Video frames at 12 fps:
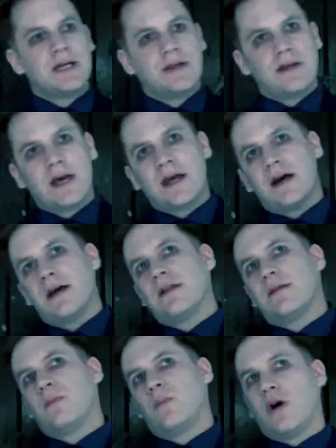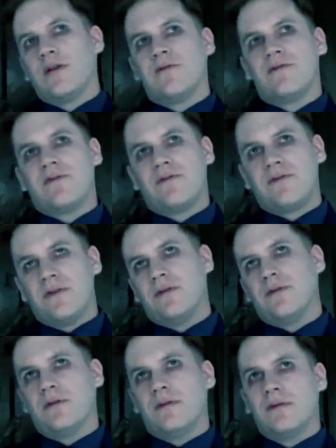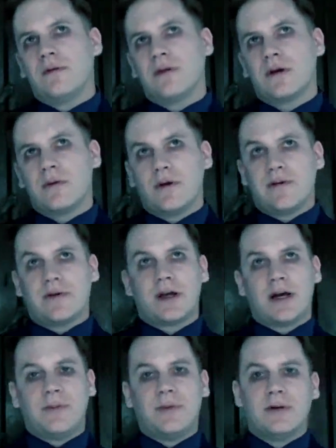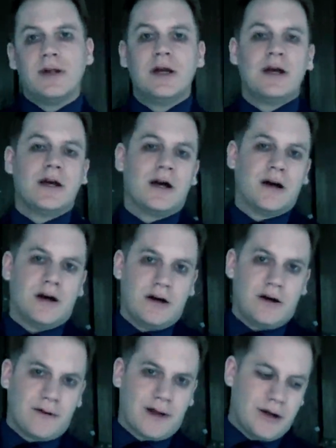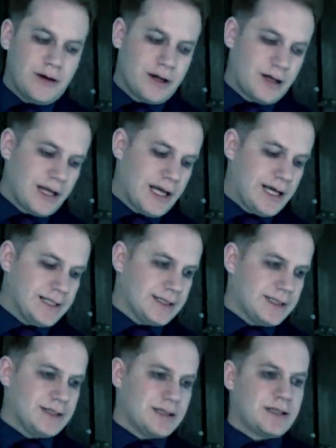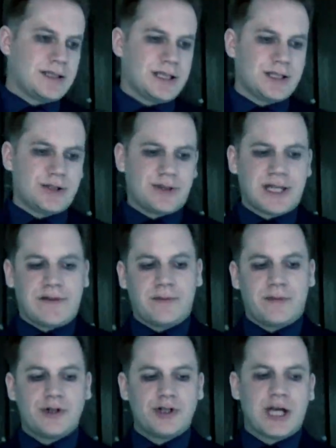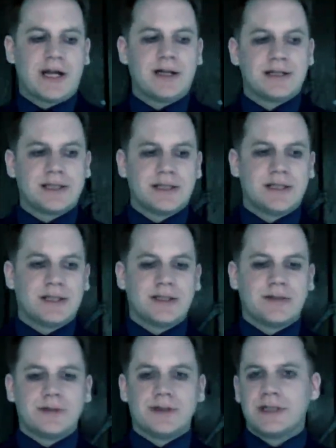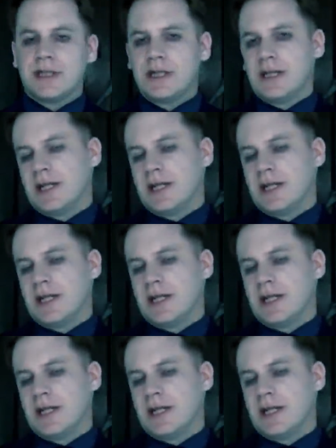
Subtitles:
They are one of a couple of our clans that does not have a progenitor that was